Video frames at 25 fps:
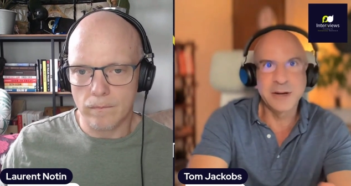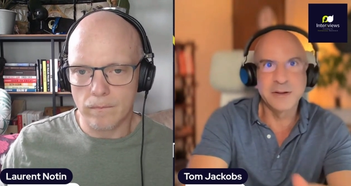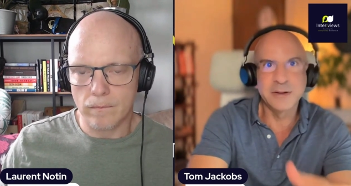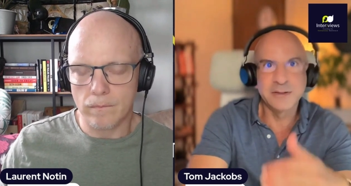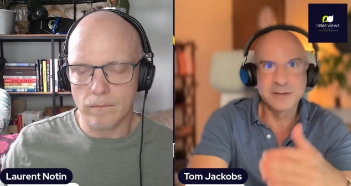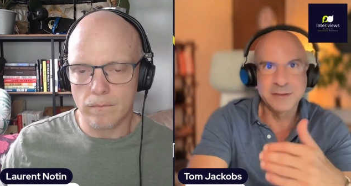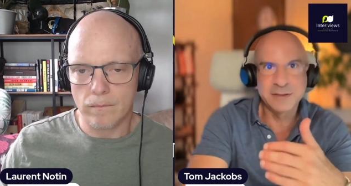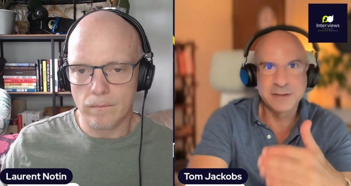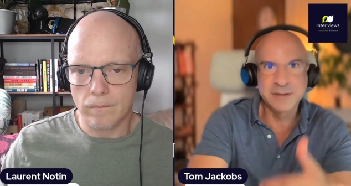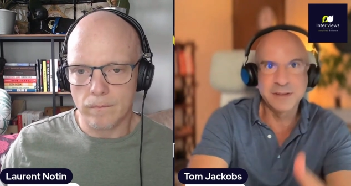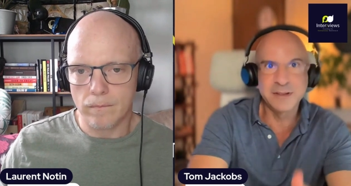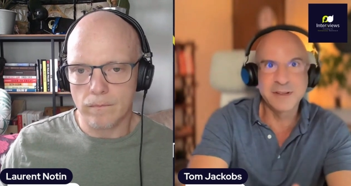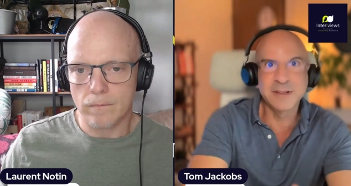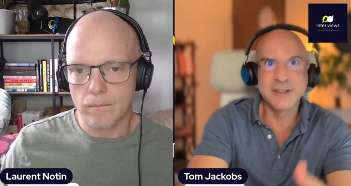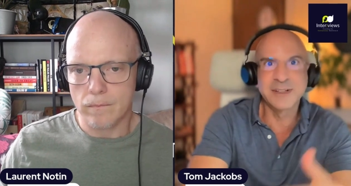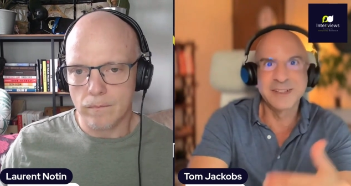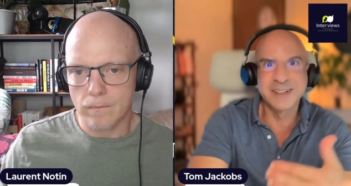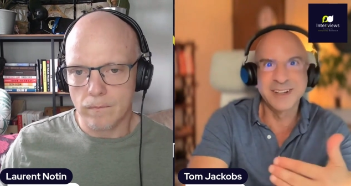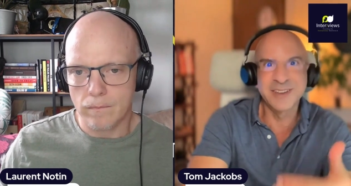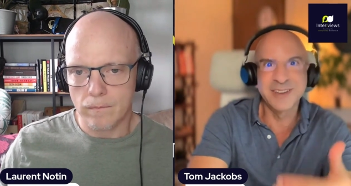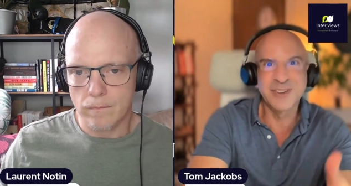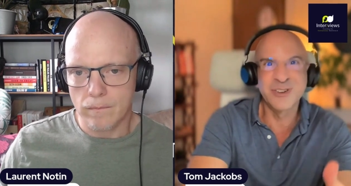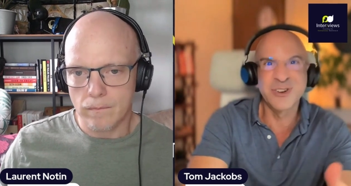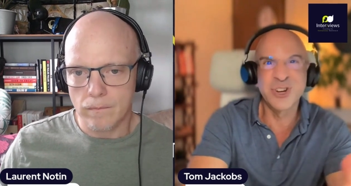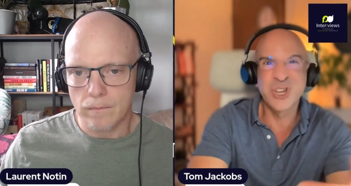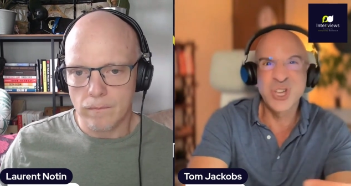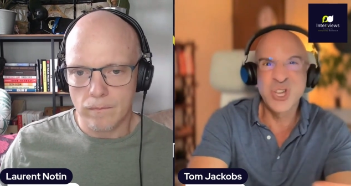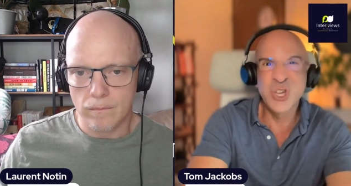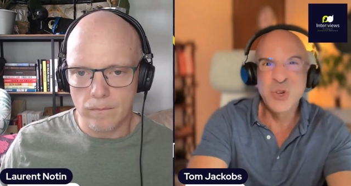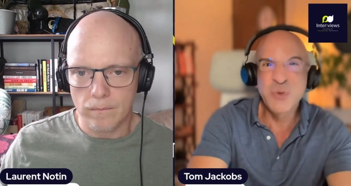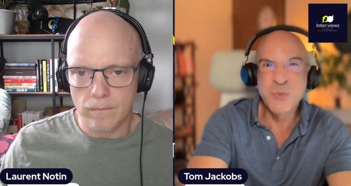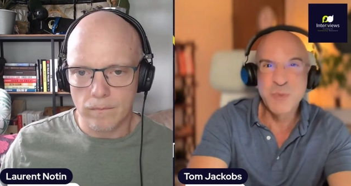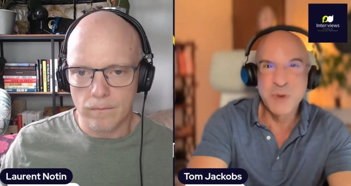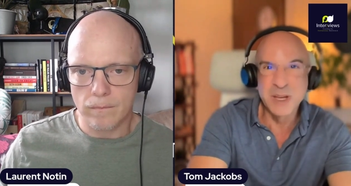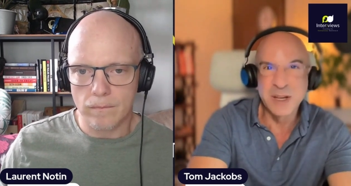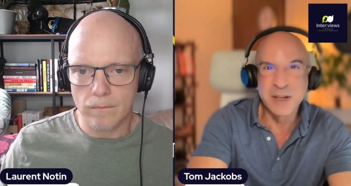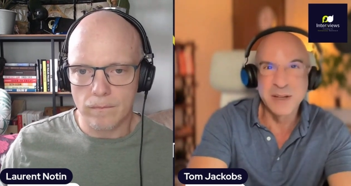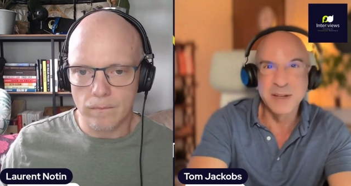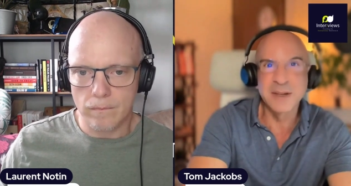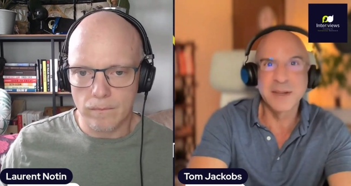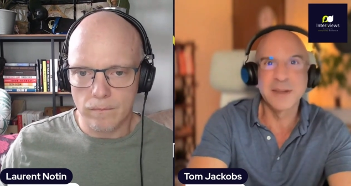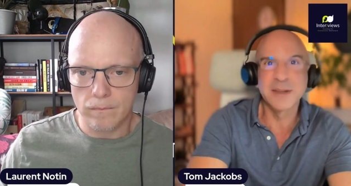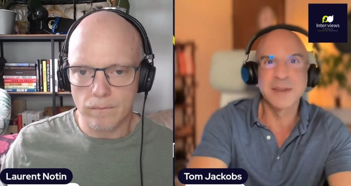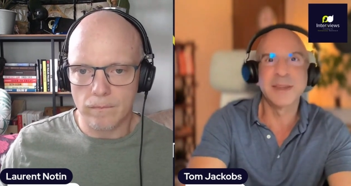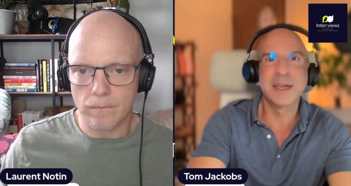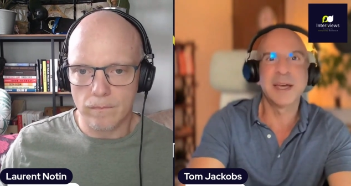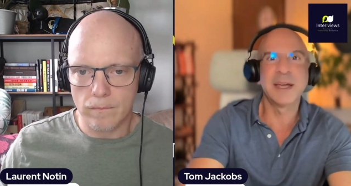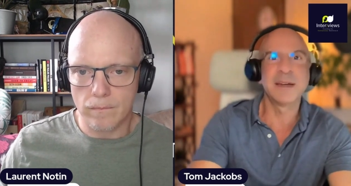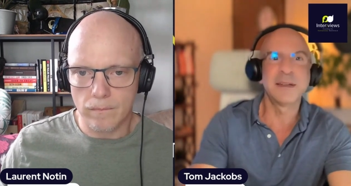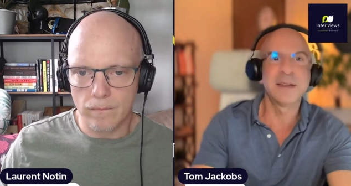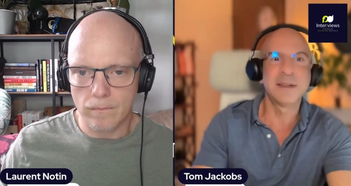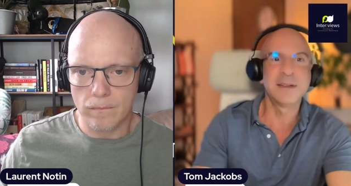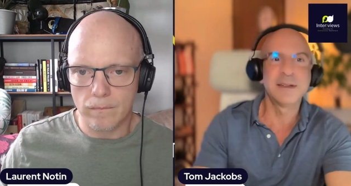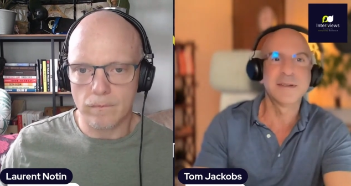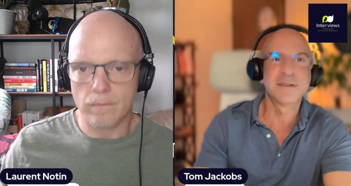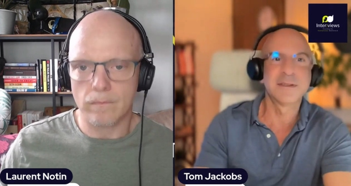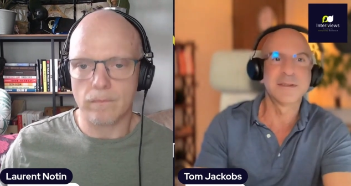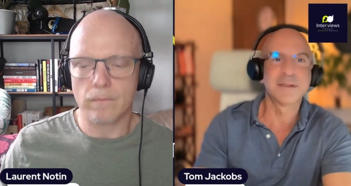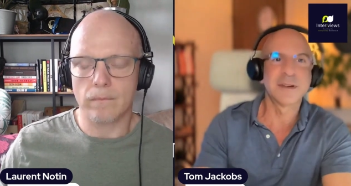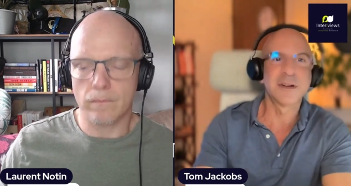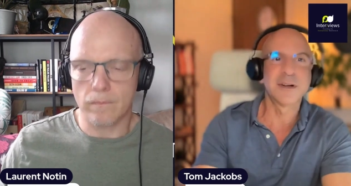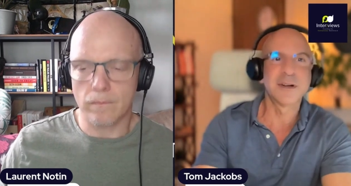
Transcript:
Speaker 1: It's still another human that is mm.